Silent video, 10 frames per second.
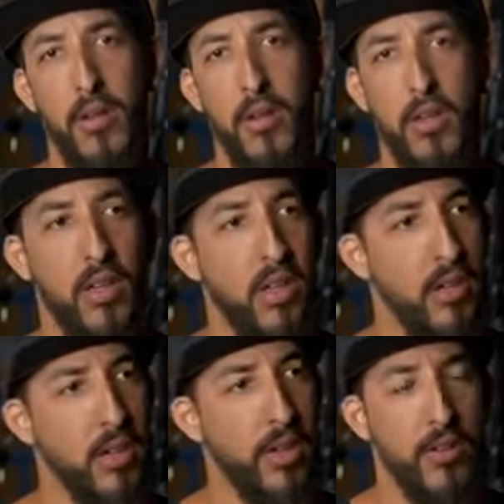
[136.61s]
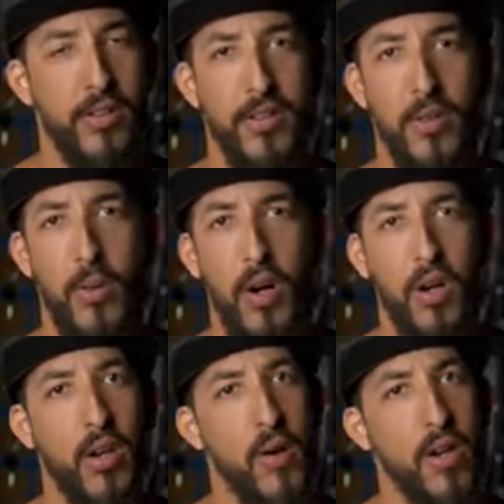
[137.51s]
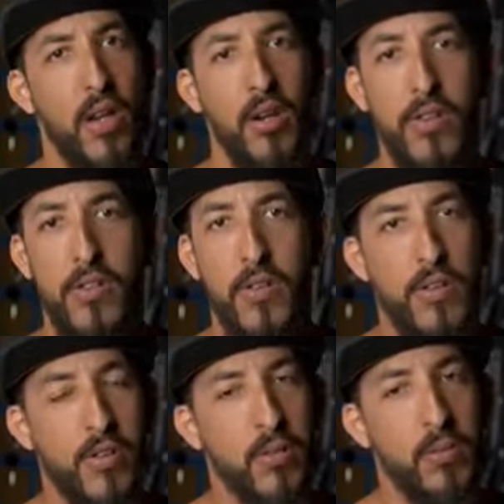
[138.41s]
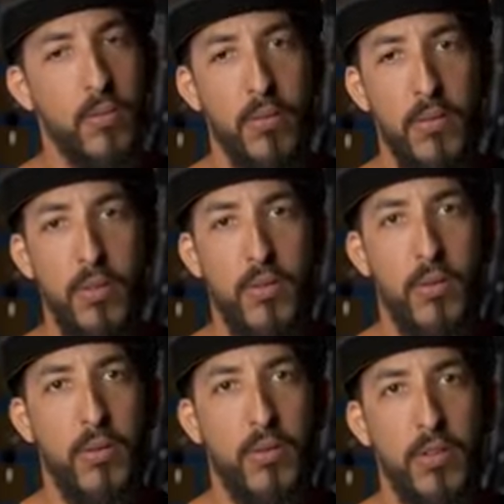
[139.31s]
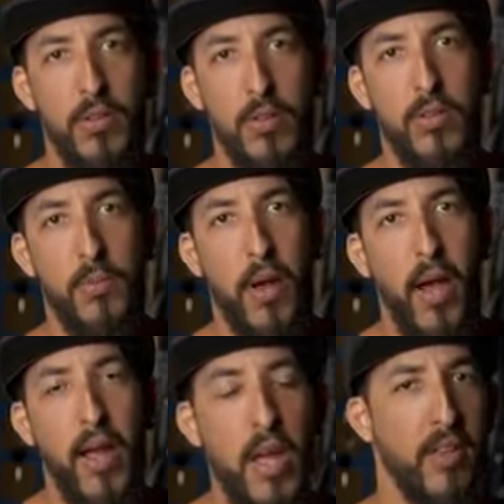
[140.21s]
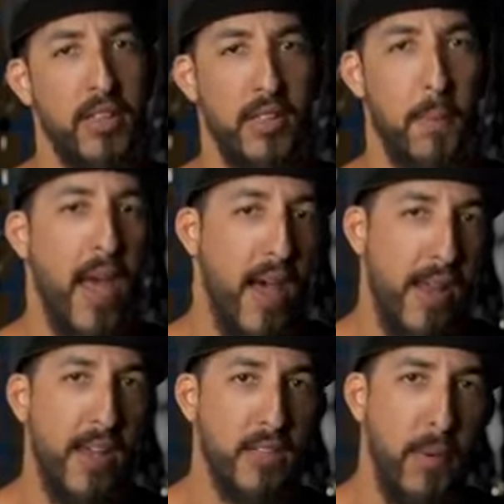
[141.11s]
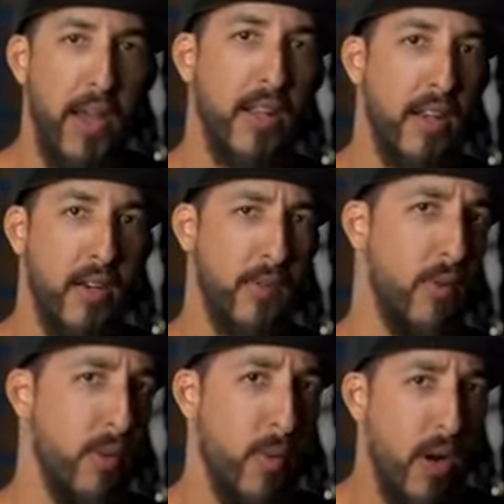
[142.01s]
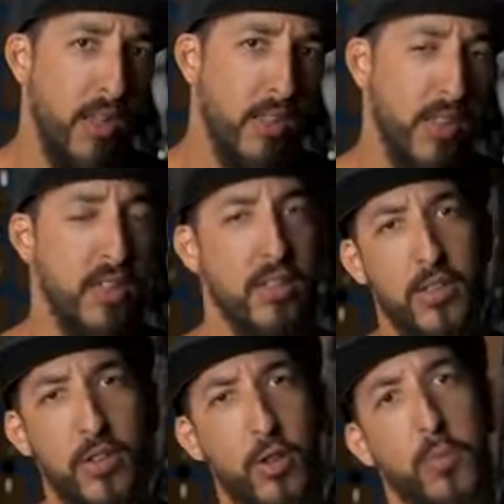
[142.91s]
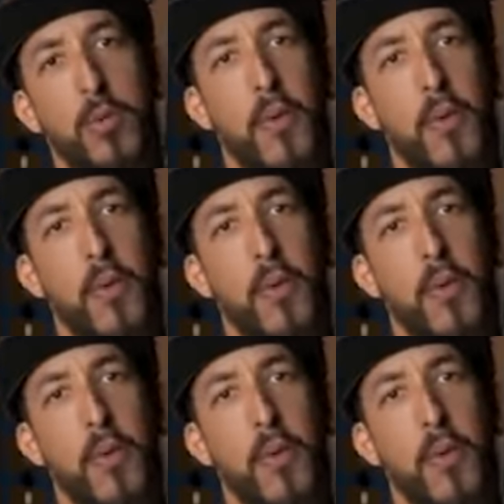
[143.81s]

You could literally cruise into work, no one hears you, you're just cruising by. It's the badass bike that everyone wants, and it's the super